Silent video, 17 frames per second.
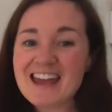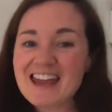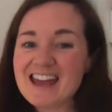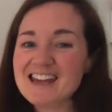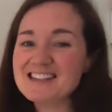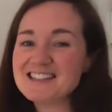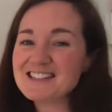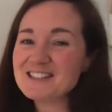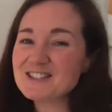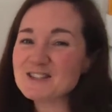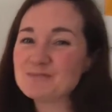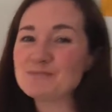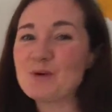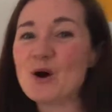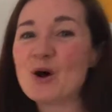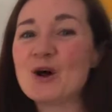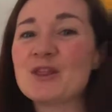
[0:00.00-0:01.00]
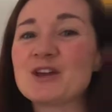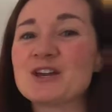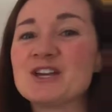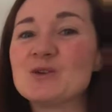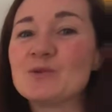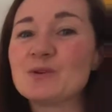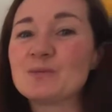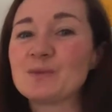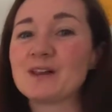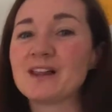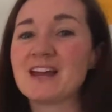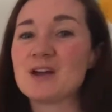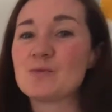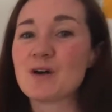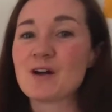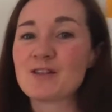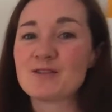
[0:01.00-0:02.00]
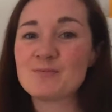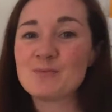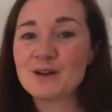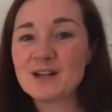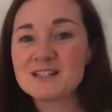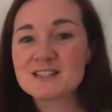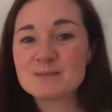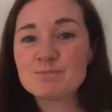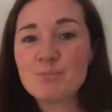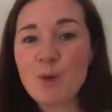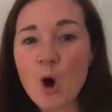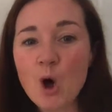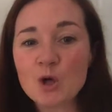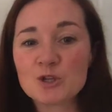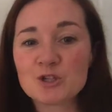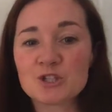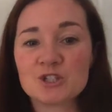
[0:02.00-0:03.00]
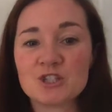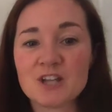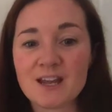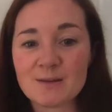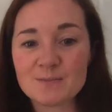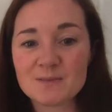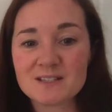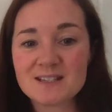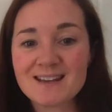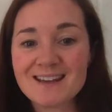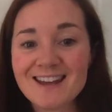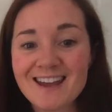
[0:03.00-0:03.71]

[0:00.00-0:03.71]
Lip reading: isn't a ball that you would play with, but it's ball shaped.